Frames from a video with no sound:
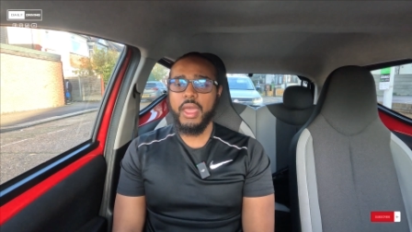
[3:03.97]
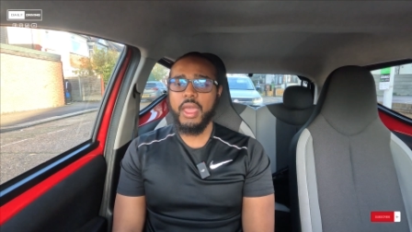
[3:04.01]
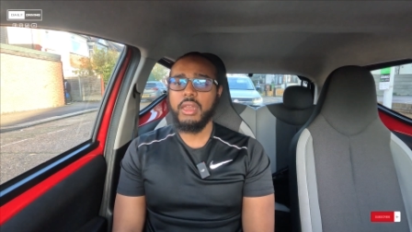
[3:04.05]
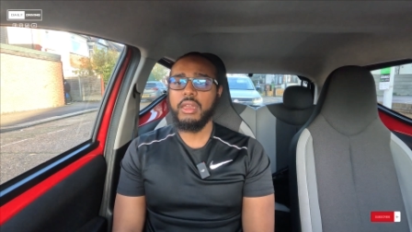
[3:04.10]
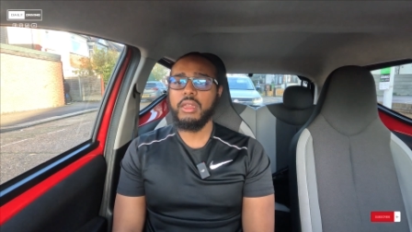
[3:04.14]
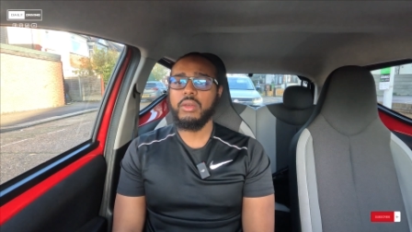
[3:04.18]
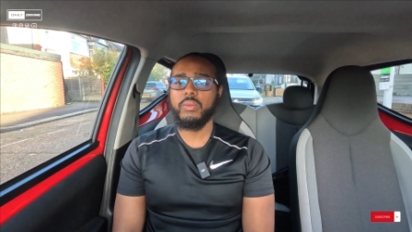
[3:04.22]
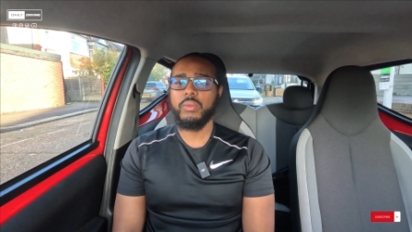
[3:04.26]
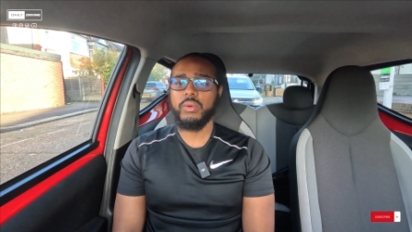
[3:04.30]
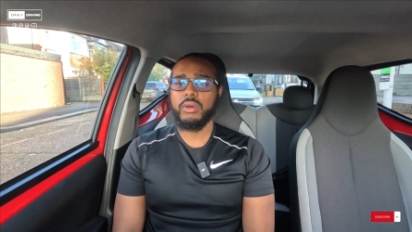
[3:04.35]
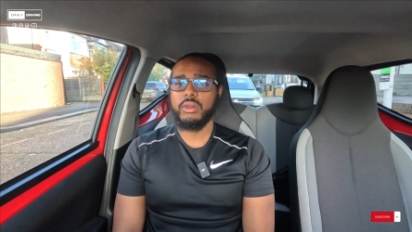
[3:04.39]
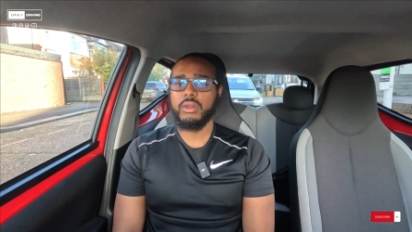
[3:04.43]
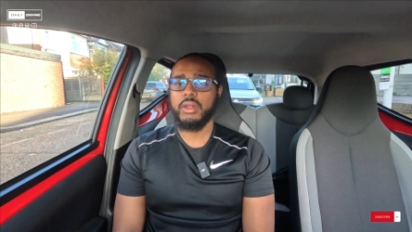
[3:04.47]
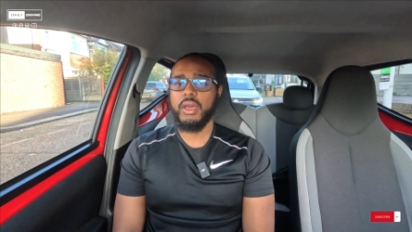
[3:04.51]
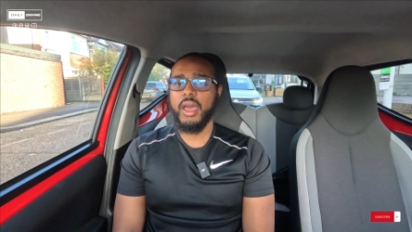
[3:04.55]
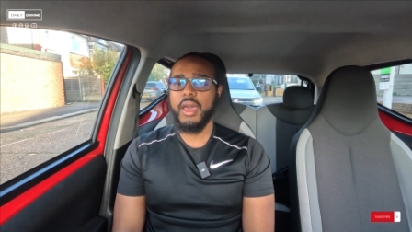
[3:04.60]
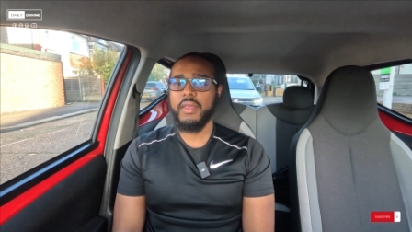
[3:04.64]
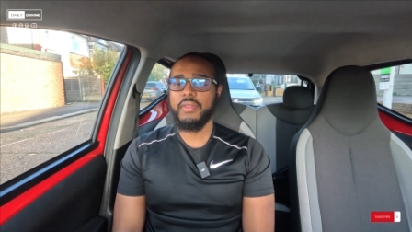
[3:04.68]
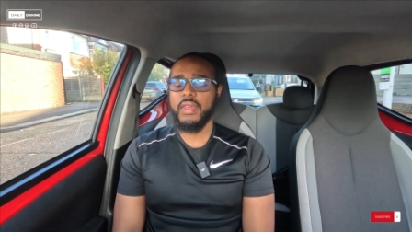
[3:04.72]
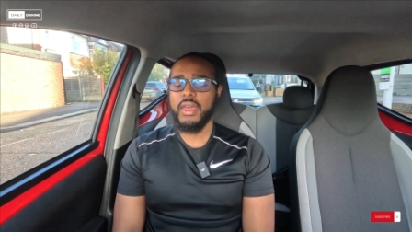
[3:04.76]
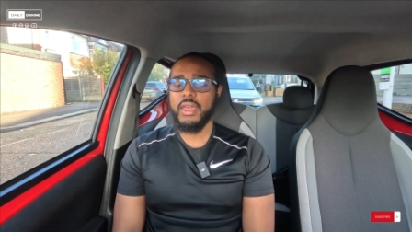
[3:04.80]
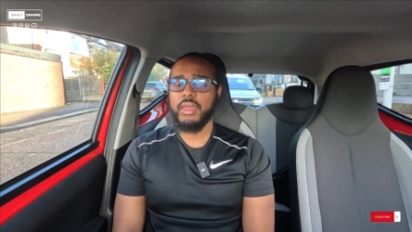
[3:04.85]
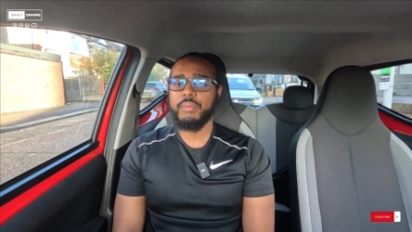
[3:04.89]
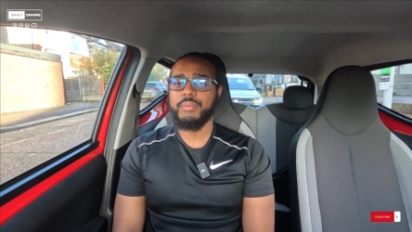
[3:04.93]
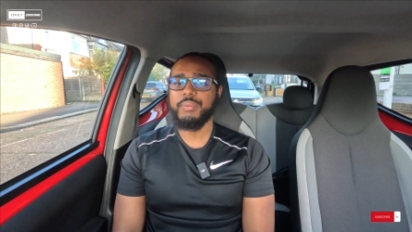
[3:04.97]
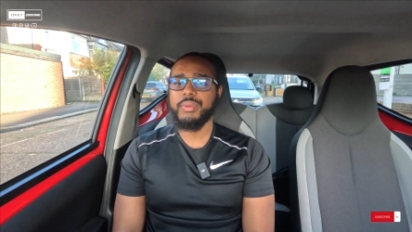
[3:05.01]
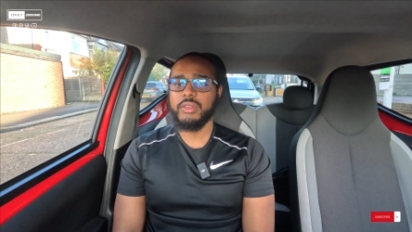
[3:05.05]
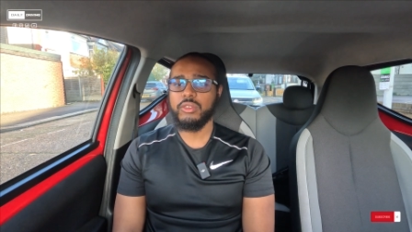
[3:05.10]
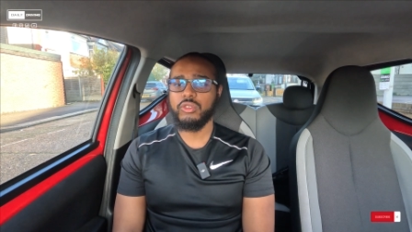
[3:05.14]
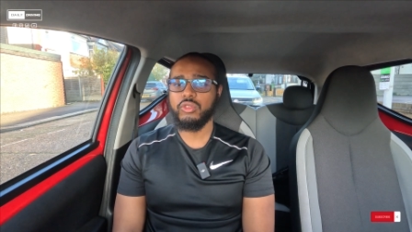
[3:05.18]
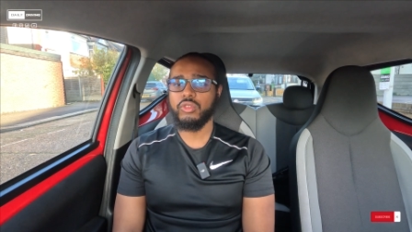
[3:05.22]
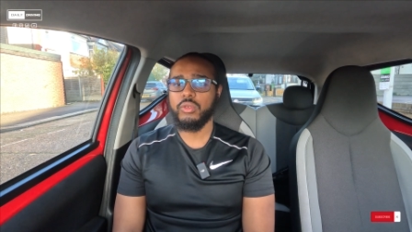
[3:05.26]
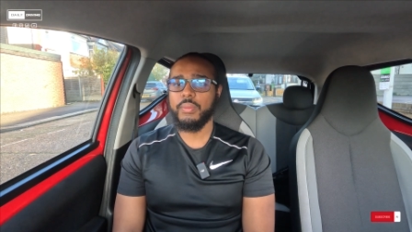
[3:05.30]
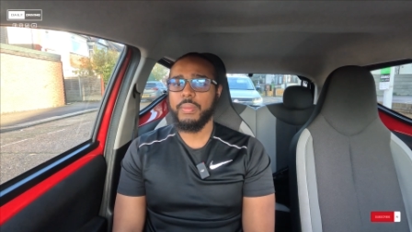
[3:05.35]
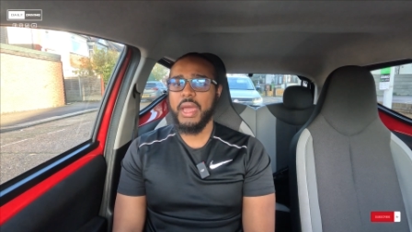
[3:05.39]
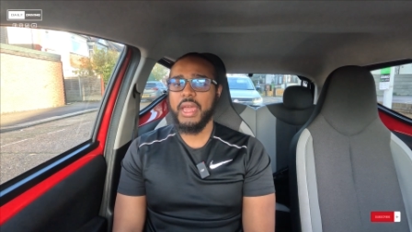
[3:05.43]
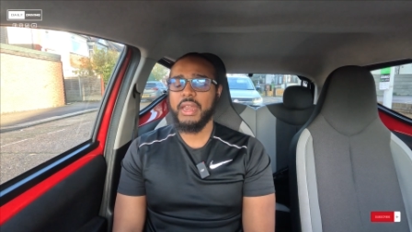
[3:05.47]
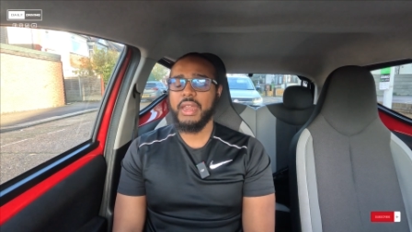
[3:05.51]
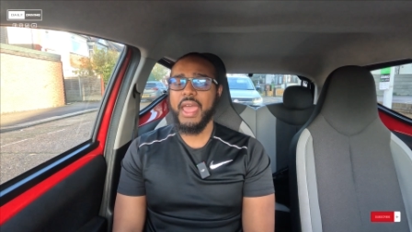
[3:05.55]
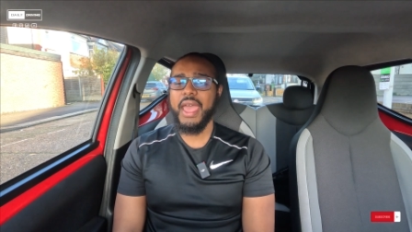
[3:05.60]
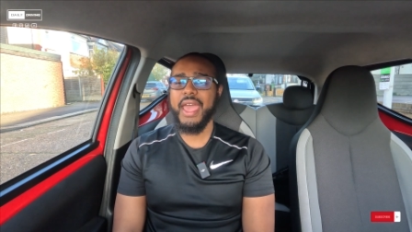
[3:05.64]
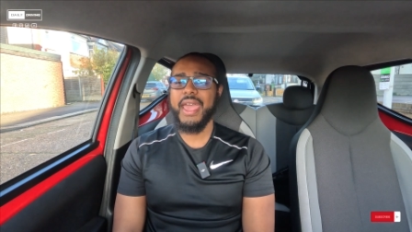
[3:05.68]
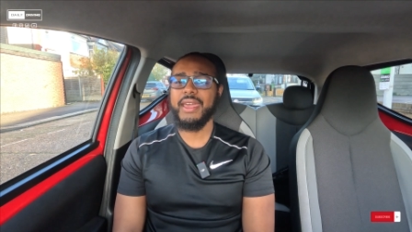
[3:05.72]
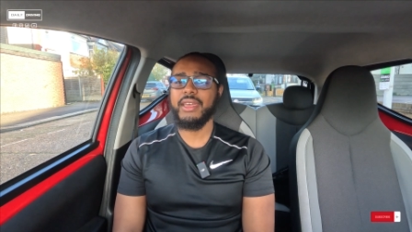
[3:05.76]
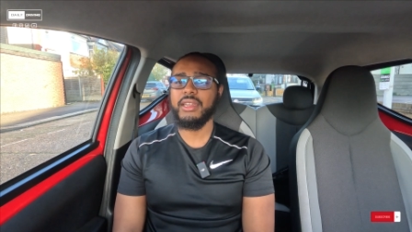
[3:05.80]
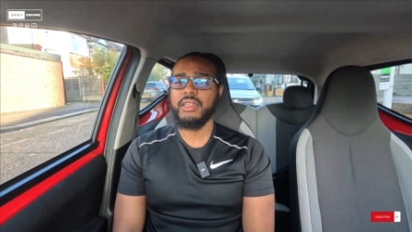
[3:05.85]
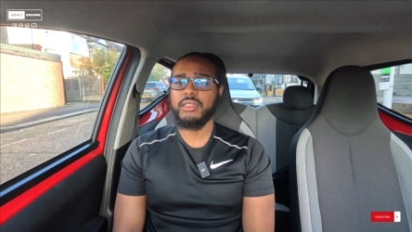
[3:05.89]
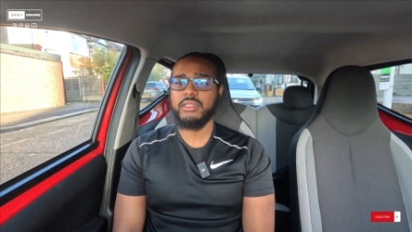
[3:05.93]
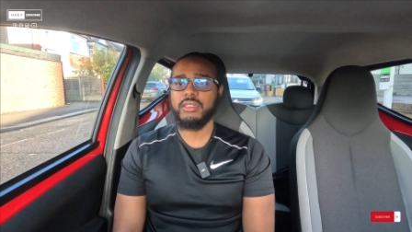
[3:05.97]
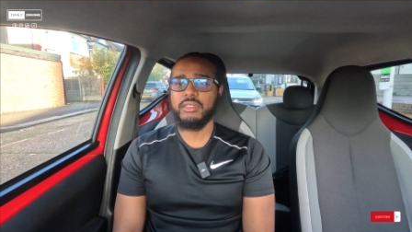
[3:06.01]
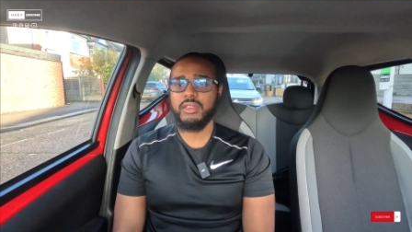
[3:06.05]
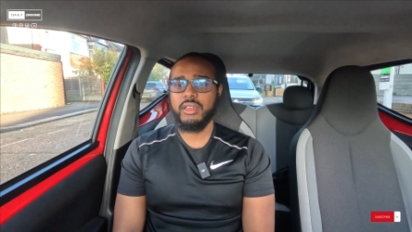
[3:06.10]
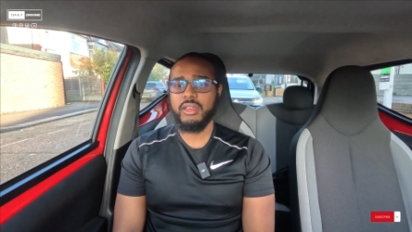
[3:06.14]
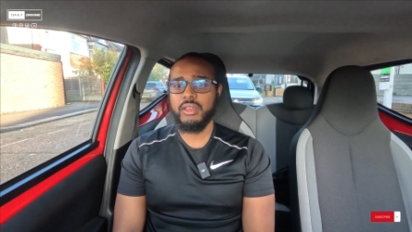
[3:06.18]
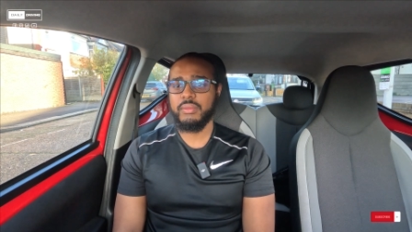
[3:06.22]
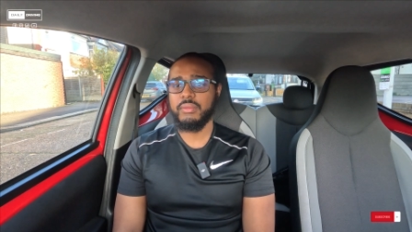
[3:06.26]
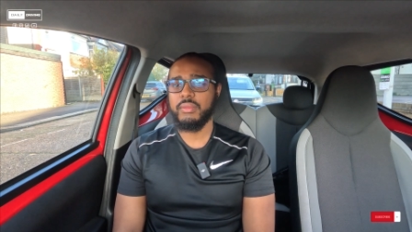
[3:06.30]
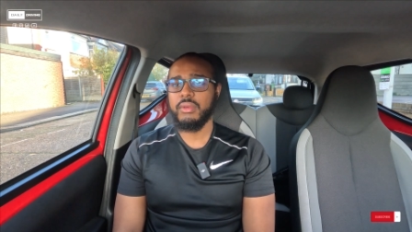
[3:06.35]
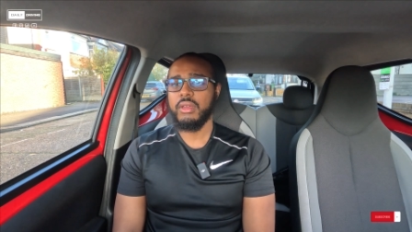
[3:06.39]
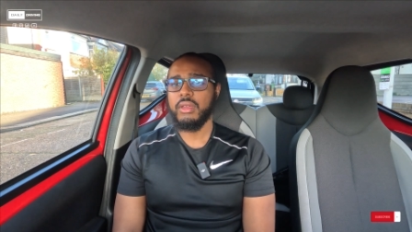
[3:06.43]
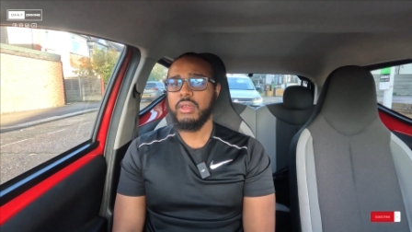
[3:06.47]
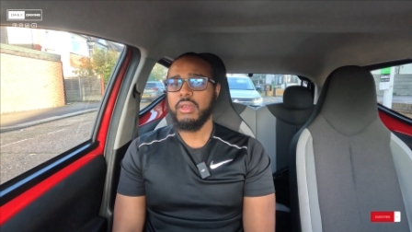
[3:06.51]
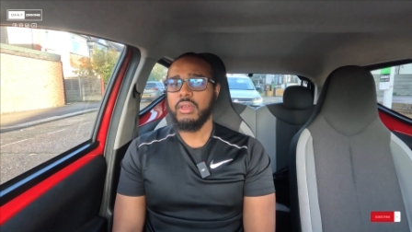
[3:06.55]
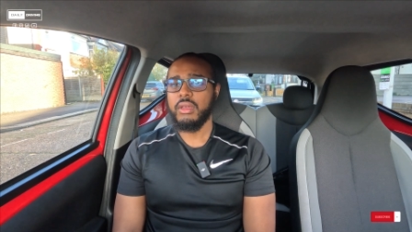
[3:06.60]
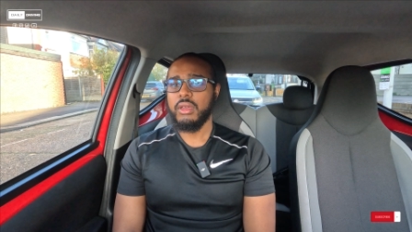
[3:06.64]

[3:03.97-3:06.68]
anyone at a bus stop at any time.